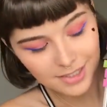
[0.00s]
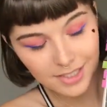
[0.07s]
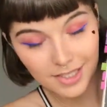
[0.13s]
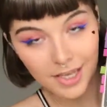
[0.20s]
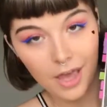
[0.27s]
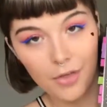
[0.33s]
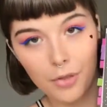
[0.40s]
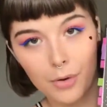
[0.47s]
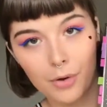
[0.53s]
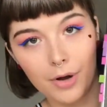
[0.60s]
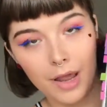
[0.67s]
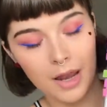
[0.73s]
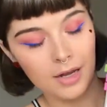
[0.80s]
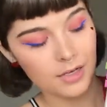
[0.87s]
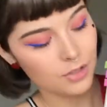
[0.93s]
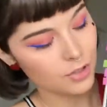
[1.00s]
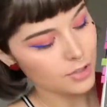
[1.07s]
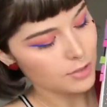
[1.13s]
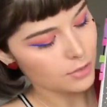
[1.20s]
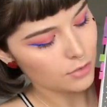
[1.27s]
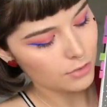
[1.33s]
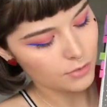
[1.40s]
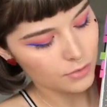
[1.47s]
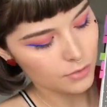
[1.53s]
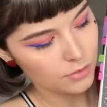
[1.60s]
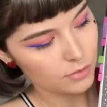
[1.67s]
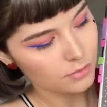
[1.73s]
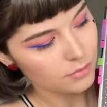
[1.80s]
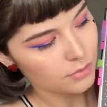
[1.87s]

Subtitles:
together, and it just looks,